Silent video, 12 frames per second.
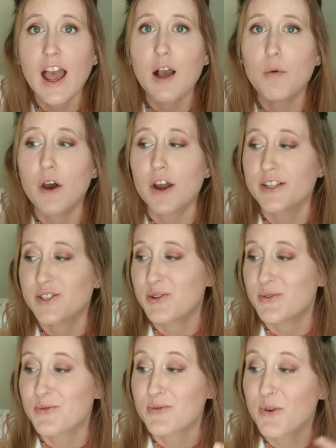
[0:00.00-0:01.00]
I want
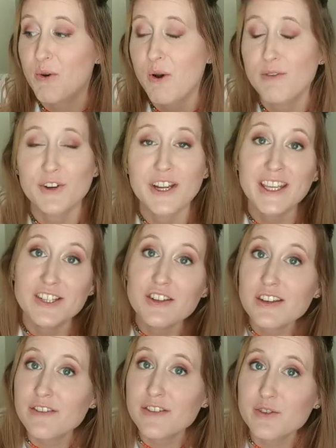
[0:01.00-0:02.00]
to go over each
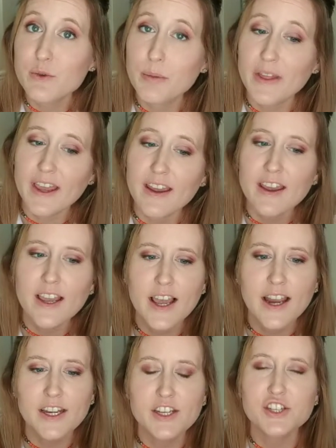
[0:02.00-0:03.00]
individual plant and
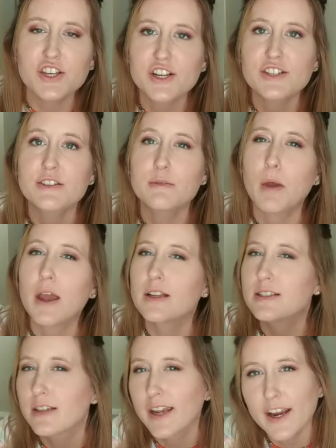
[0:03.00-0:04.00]
kind of share some
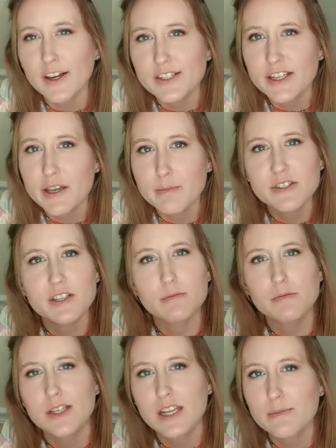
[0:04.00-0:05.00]
care tips,
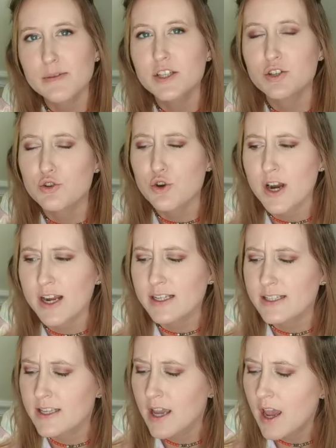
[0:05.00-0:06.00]
some tips and
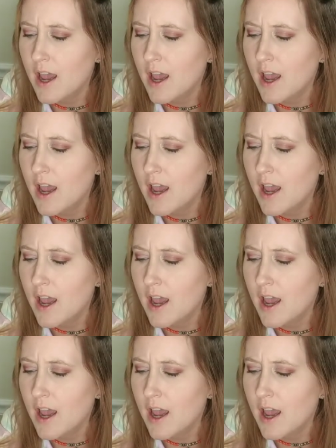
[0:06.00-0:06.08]
tricks